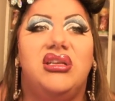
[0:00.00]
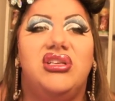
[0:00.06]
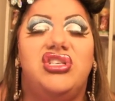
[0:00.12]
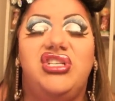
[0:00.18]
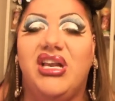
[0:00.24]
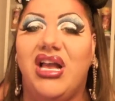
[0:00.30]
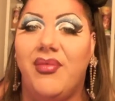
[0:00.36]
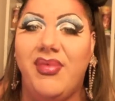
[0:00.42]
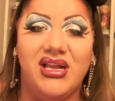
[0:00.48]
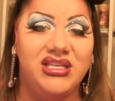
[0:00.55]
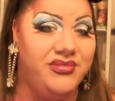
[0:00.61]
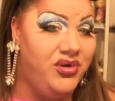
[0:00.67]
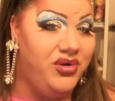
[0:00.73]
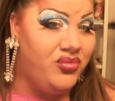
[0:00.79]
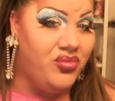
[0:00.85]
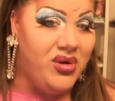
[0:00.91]
she got back
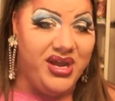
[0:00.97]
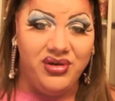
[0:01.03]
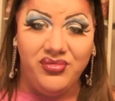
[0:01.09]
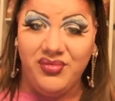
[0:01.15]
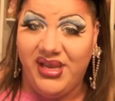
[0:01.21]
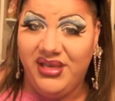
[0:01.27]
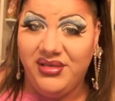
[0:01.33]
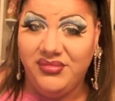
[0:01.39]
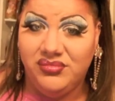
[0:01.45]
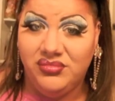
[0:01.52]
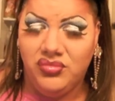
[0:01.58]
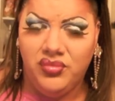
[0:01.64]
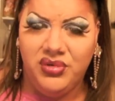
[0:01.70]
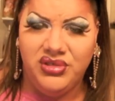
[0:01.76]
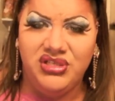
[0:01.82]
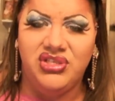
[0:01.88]
to me right away,
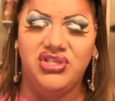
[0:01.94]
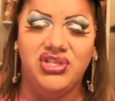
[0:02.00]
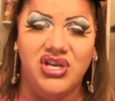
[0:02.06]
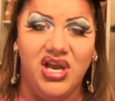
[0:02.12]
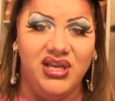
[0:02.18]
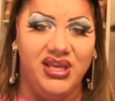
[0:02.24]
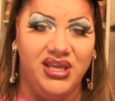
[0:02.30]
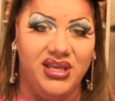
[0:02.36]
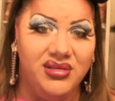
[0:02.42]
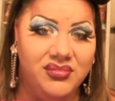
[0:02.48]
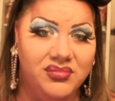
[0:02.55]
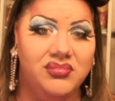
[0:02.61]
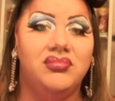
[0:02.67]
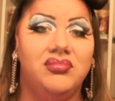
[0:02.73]
which is shocking.